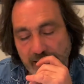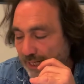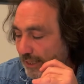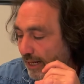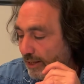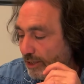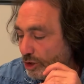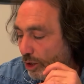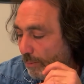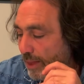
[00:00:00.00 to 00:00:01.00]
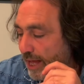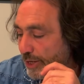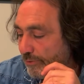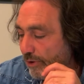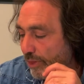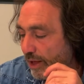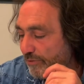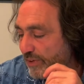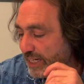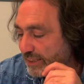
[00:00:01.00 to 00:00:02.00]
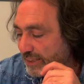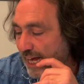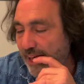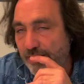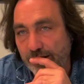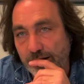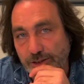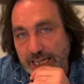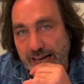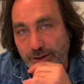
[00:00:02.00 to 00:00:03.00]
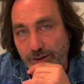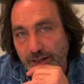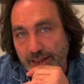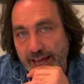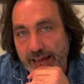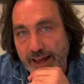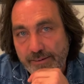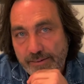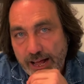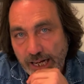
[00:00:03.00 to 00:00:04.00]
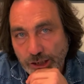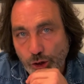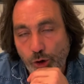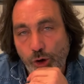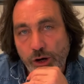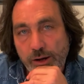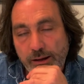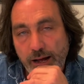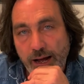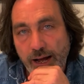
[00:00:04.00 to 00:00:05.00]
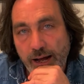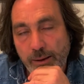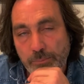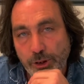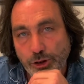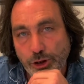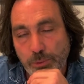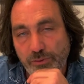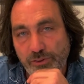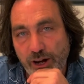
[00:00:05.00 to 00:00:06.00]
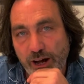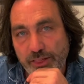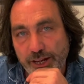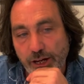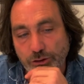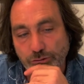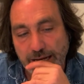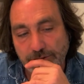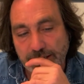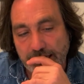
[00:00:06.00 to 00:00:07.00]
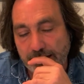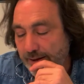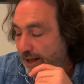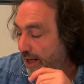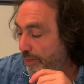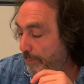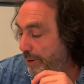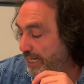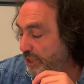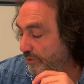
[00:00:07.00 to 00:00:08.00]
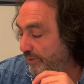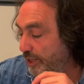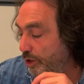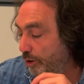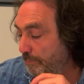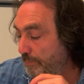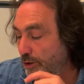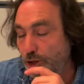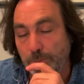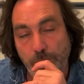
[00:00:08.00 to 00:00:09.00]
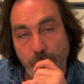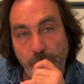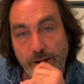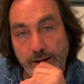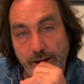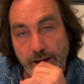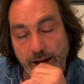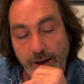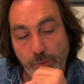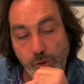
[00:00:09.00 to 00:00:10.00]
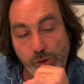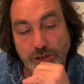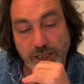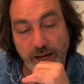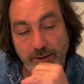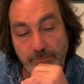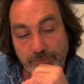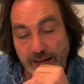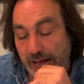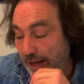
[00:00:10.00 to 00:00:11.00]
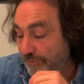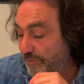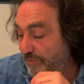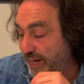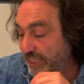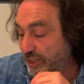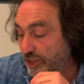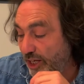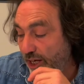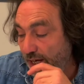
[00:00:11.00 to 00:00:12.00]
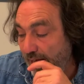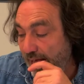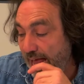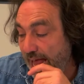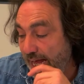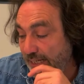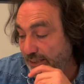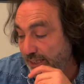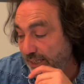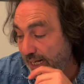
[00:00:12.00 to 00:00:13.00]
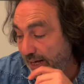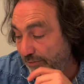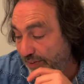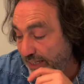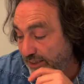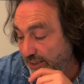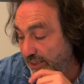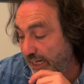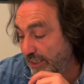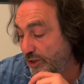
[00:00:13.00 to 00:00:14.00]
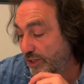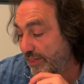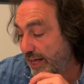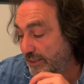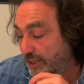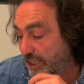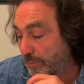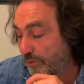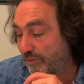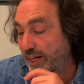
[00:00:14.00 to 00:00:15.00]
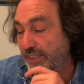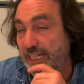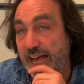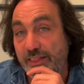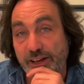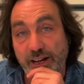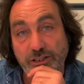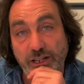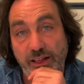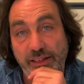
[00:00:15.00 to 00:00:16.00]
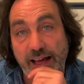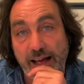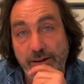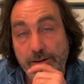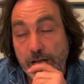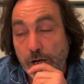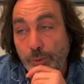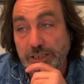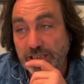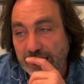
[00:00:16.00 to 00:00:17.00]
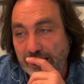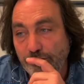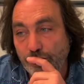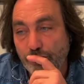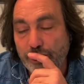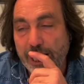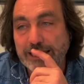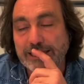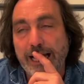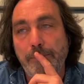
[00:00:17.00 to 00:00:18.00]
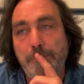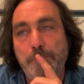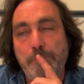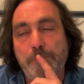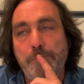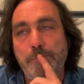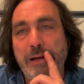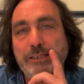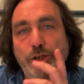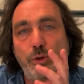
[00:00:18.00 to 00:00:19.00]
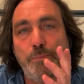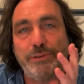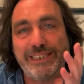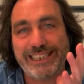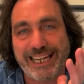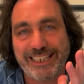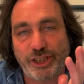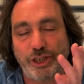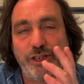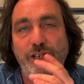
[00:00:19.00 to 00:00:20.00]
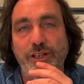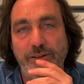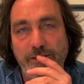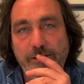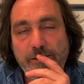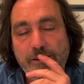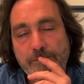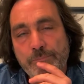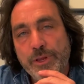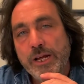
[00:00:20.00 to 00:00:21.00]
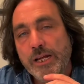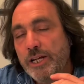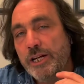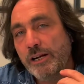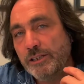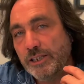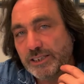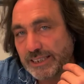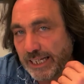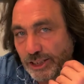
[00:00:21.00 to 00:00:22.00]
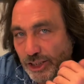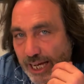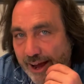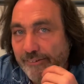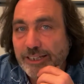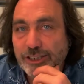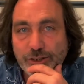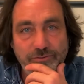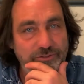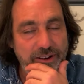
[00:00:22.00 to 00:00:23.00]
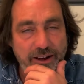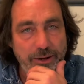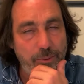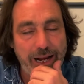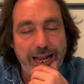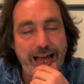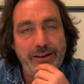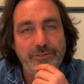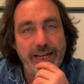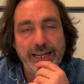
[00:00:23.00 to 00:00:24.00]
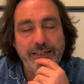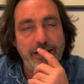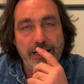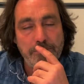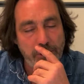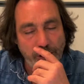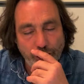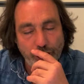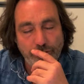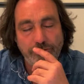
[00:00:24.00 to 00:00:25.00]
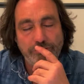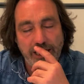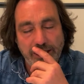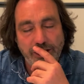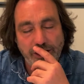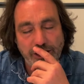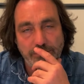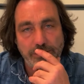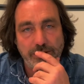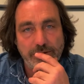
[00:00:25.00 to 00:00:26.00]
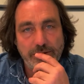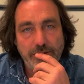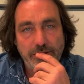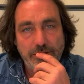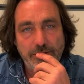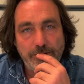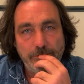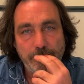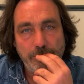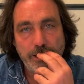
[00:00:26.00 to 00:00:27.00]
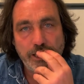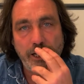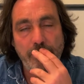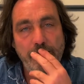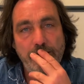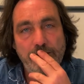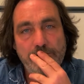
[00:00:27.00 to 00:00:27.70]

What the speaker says: And at the top there, you've got that fixed air that goes out there and your mutable fire that goes round it. At the base of it, you've got mutable water and fixed air. So then that fixed, that you get that double fixed air that goes like that, which creates that mental protection that, you know, that Sagittarius can very well have in emotional relationships, you know.